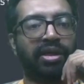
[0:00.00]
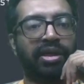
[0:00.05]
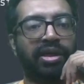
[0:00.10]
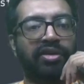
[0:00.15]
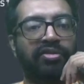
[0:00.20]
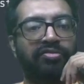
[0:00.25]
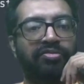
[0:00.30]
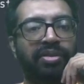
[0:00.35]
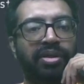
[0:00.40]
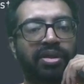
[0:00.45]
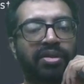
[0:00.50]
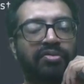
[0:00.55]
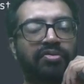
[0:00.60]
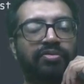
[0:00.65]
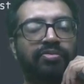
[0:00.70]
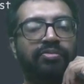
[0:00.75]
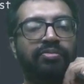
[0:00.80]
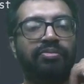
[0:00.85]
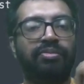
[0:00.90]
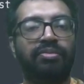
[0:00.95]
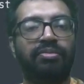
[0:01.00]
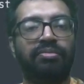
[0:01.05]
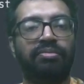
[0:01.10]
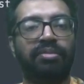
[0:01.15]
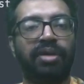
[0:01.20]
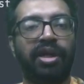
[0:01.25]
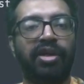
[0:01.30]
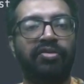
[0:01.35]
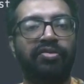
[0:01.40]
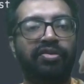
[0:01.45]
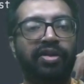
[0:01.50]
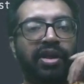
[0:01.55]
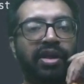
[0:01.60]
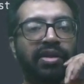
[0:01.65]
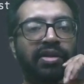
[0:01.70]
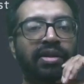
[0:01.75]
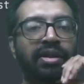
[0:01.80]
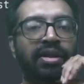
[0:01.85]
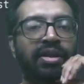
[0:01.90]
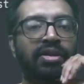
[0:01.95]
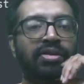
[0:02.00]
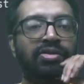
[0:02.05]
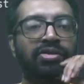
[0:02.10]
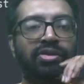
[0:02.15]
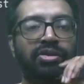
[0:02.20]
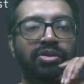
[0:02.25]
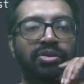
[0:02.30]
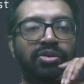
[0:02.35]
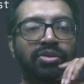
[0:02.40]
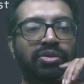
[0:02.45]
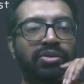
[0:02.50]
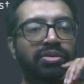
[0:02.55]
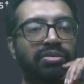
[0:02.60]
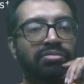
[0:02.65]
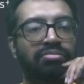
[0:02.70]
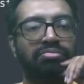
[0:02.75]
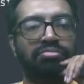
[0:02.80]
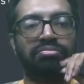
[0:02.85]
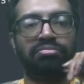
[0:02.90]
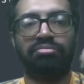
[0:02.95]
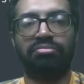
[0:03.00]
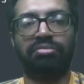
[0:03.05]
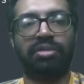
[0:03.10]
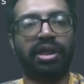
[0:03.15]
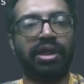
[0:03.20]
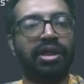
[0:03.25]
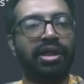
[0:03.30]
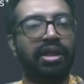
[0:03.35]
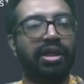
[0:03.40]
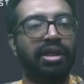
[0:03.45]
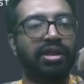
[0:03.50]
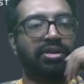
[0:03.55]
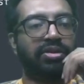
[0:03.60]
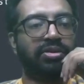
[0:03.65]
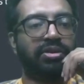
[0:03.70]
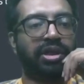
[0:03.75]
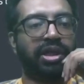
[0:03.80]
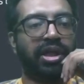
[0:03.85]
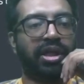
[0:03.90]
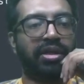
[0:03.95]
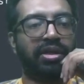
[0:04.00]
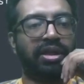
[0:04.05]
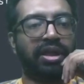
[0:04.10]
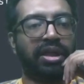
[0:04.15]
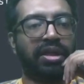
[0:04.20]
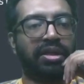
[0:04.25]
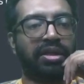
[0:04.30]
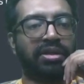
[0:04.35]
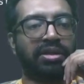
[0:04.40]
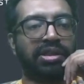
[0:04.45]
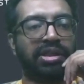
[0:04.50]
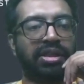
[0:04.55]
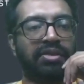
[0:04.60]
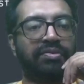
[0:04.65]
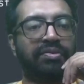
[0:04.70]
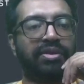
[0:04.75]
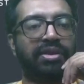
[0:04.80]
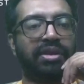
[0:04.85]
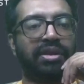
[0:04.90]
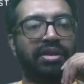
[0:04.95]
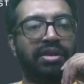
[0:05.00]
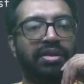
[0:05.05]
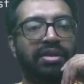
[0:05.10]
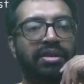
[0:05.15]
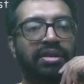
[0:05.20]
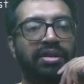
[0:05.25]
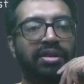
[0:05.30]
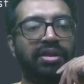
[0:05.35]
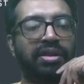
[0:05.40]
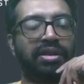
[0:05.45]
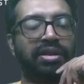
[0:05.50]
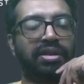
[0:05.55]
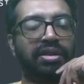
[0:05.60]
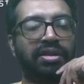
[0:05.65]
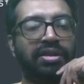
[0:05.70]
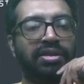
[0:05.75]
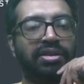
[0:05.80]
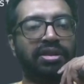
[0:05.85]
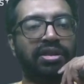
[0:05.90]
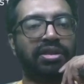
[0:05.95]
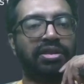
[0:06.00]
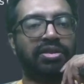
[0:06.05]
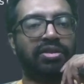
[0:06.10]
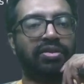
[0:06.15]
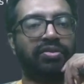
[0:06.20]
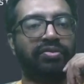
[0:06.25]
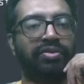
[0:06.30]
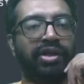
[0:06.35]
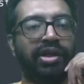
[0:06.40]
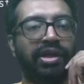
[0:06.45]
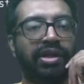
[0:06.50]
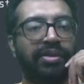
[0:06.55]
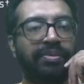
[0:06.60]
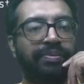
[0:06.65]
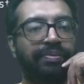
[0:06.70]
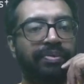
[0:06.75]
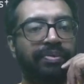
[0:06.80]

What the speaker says: an fprintf might fail. So ideally, I should take that and check whether it's not failing.